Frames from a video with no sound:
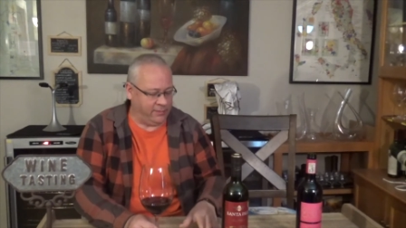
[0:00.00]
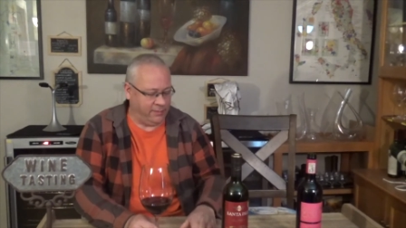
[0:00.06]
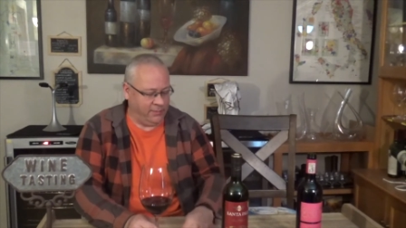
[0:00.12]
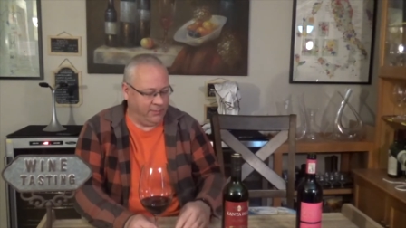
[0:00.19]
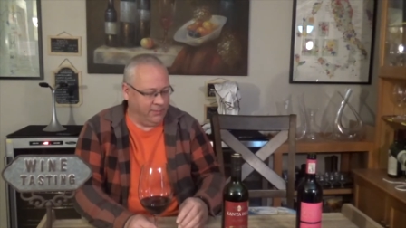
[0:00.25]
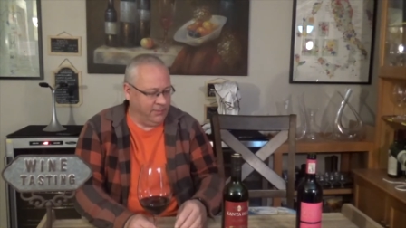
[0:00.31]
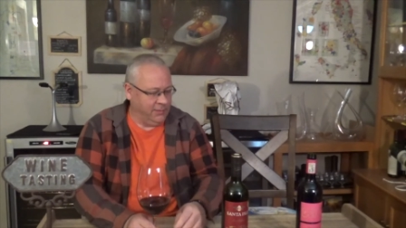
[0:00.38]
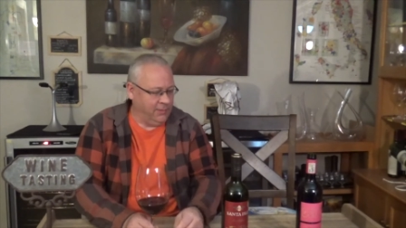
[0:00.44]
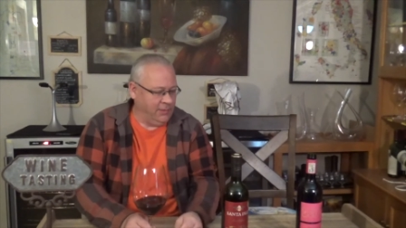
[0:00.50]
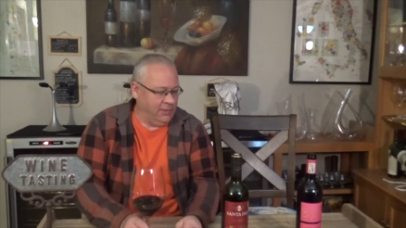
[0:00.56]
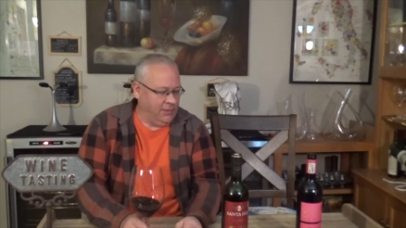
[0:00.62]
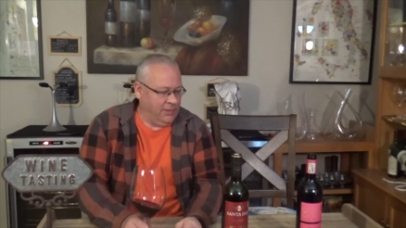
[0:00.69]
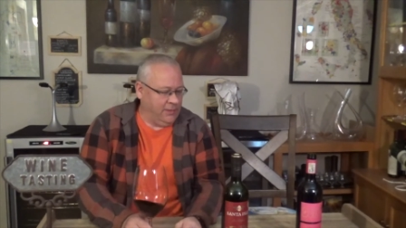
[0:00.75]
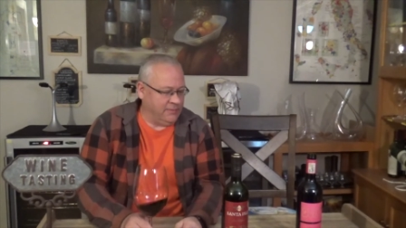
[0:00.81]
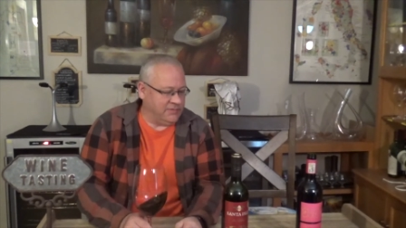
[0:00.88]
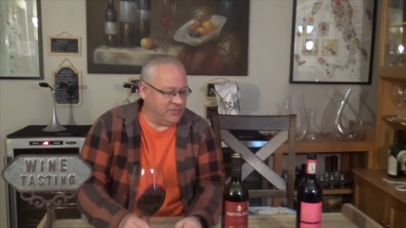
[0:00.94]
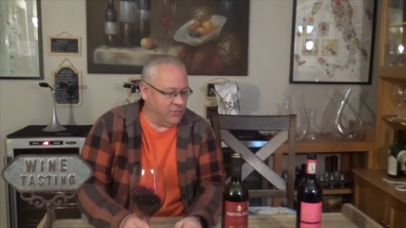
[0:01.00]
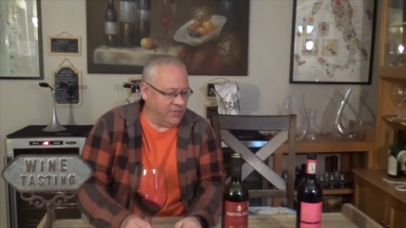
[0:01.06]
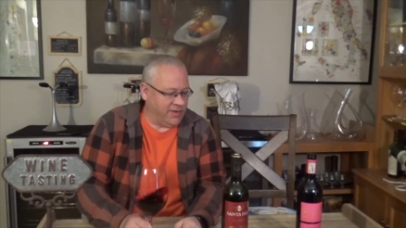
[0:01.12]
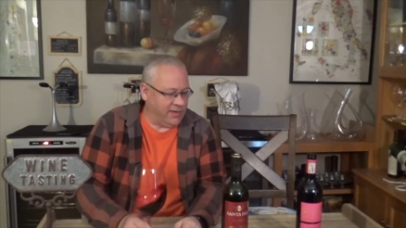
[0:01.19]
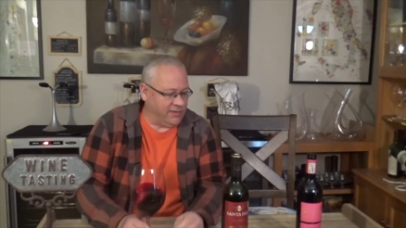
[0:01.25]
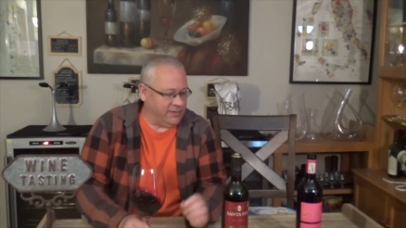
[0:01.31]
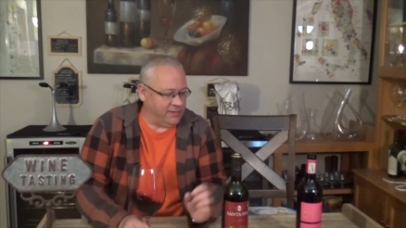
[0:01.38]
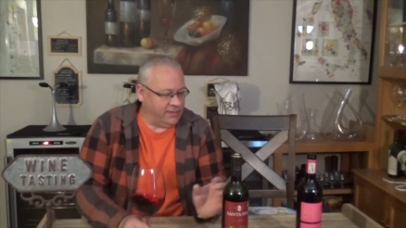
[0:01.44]
So we
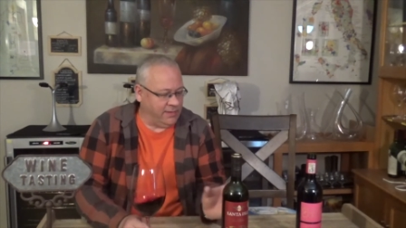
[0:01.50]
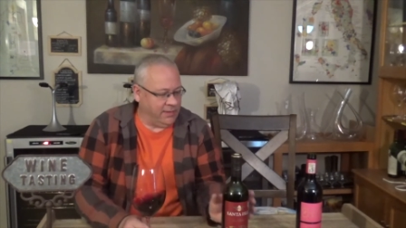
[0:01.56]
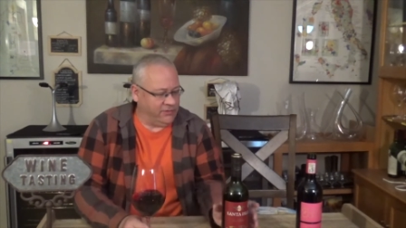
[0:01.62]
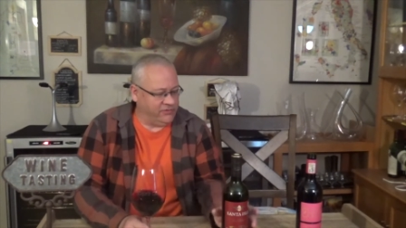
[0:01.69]
got